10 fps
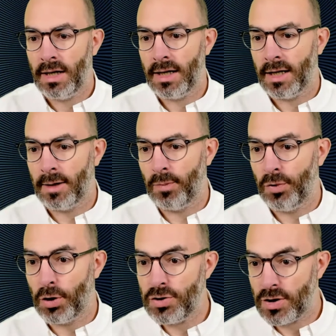
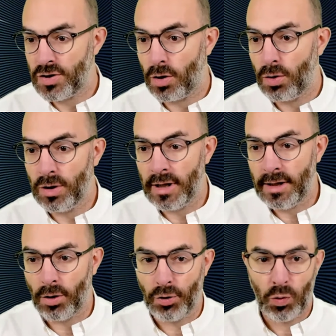not just only
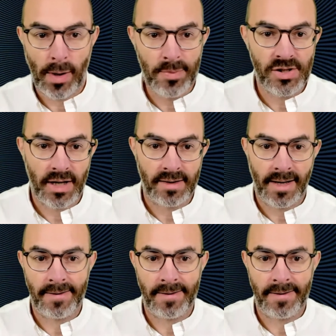on the website